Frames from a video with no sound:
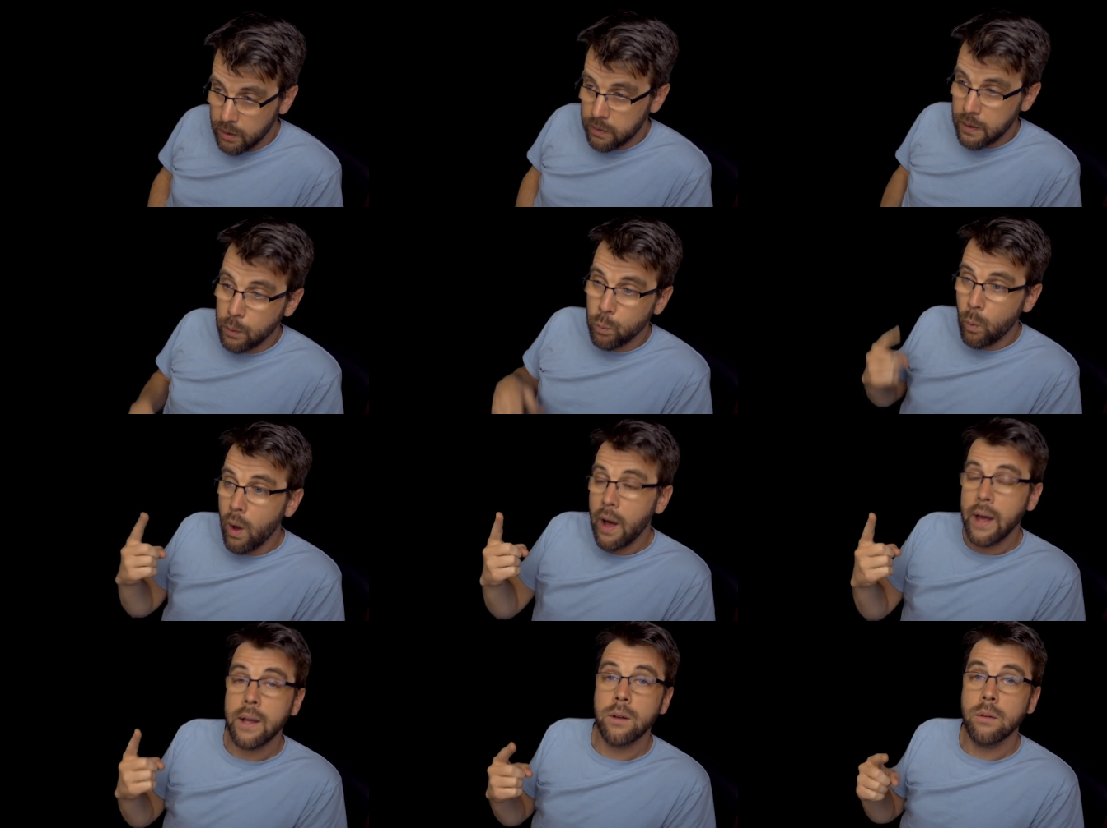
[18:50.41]
then
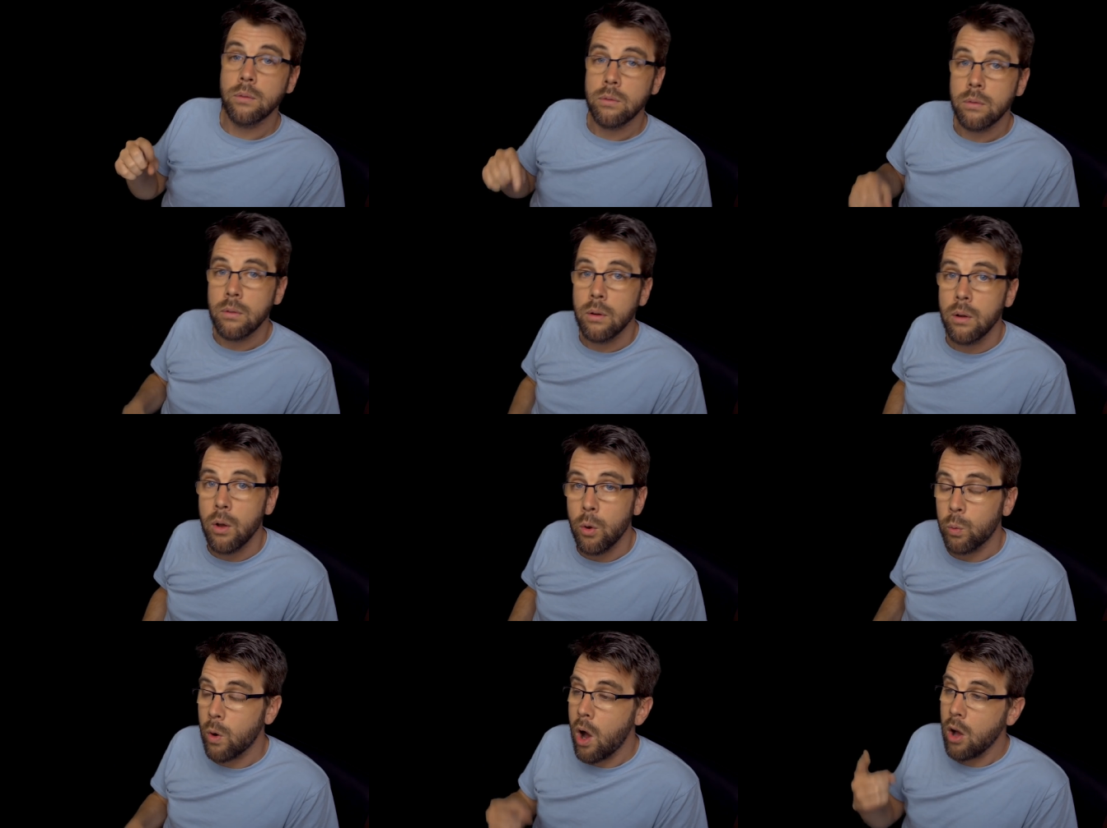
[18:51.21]
one,
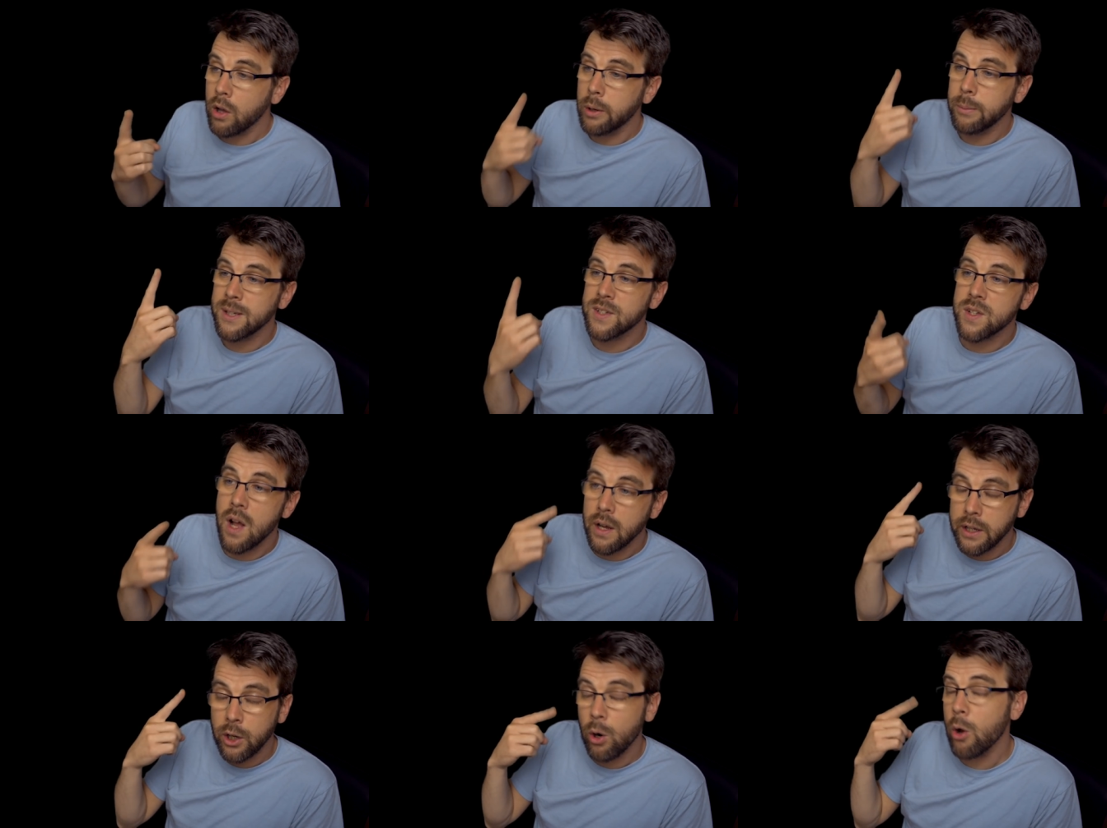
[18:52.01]
we're all going to be
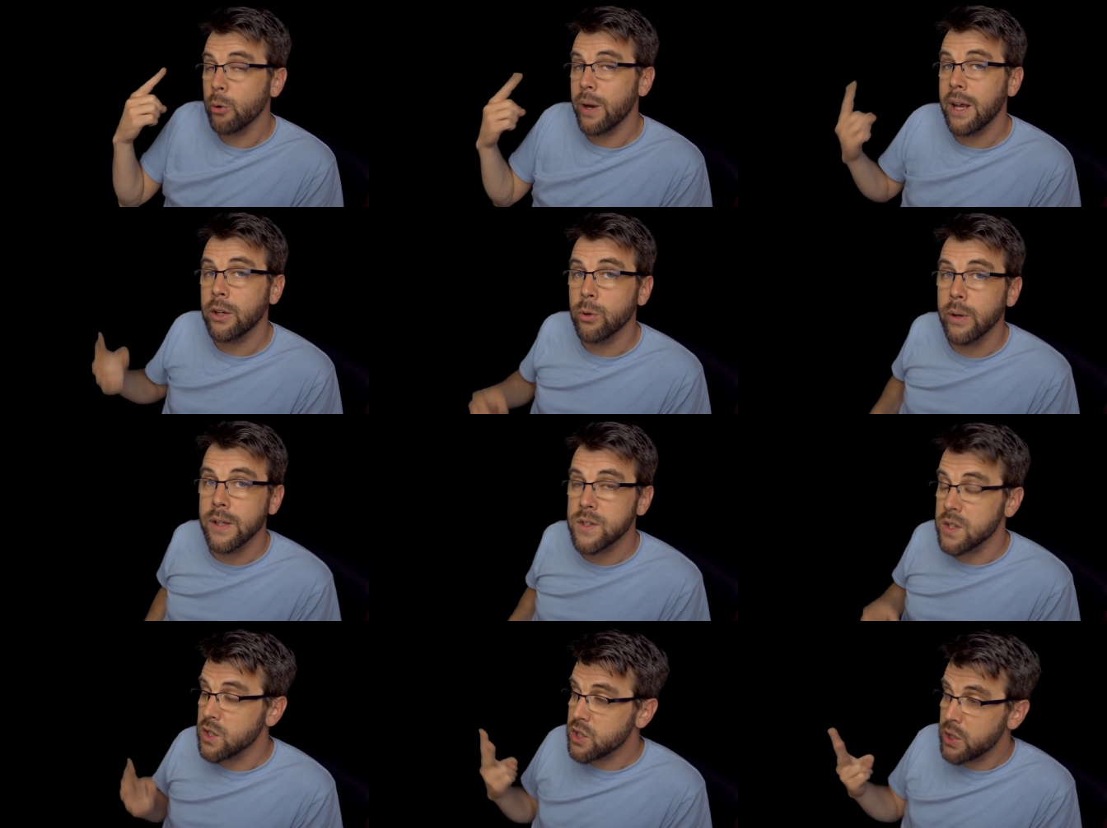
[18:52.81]
stuck in our own
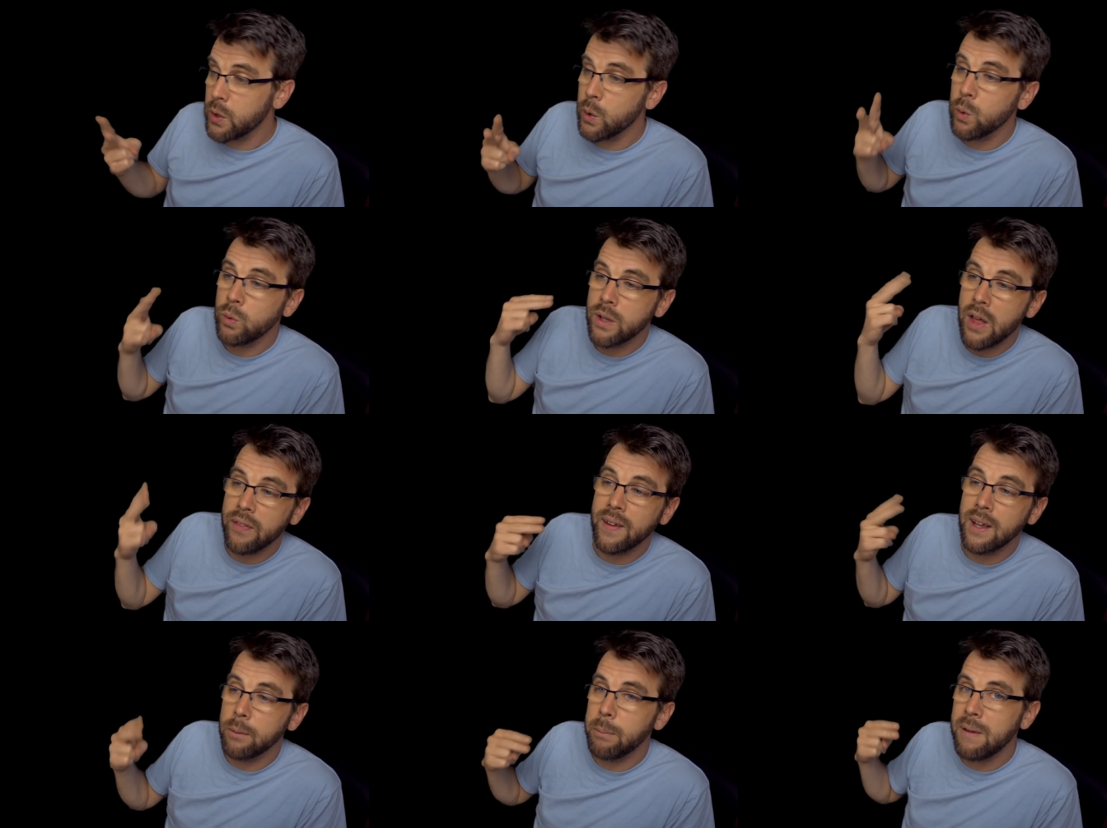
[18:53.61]
ignorance, and two,
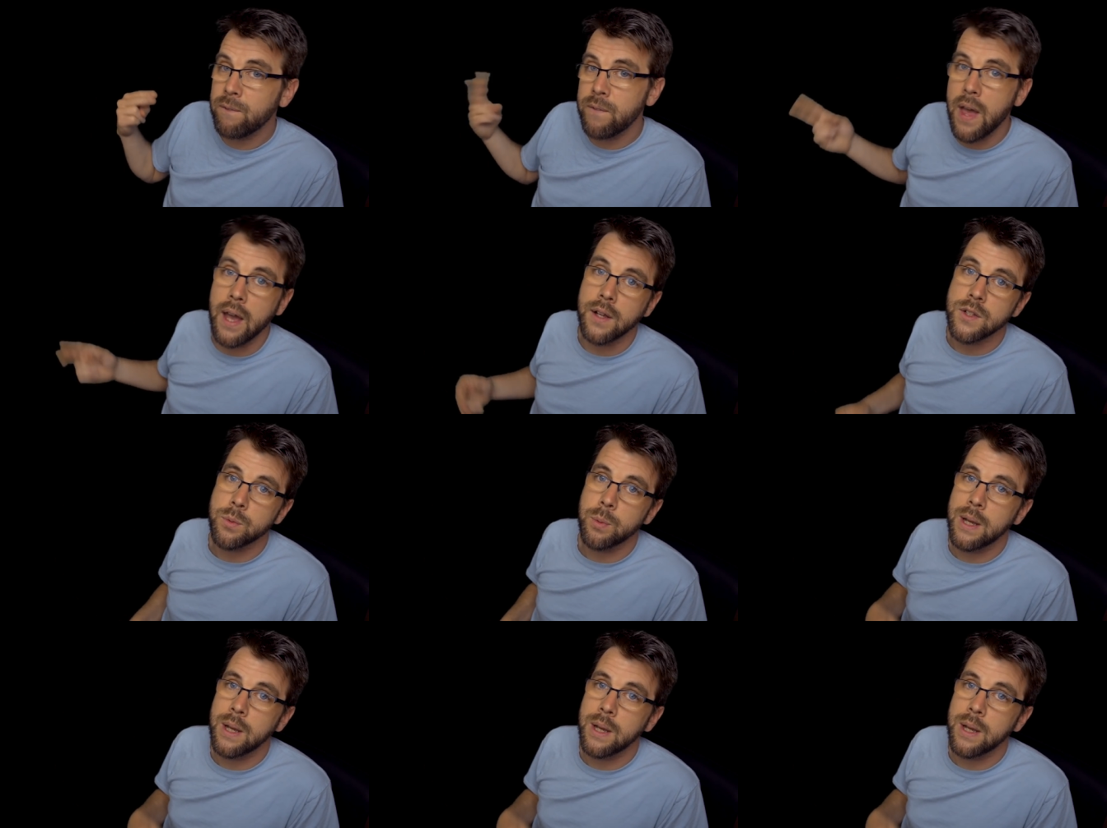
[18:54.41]
nothing can be fixed.